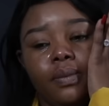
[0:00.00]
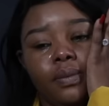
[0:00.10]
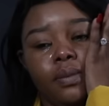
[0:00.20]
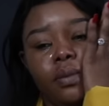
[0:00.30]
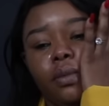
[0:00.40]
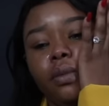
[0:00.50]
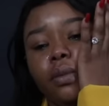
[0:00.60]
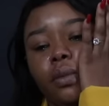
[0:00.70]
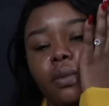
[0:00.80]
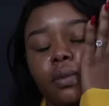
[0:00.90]

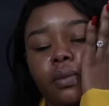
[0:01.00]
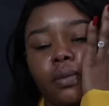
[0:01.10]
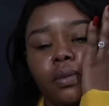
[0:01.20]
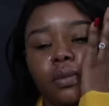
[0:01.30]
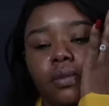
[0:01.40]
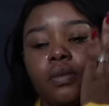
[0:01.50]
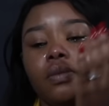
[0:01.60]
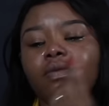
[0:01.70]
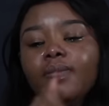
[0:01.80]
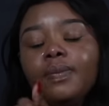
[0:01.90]

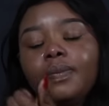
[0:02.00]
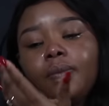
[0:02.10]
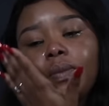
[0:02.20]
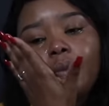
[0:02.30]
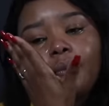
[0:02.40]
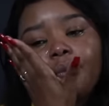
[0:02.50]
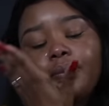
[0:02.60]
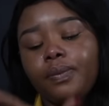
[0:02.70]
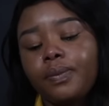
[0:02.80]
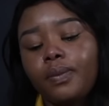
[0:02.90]

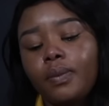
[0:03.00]
(no one is talking)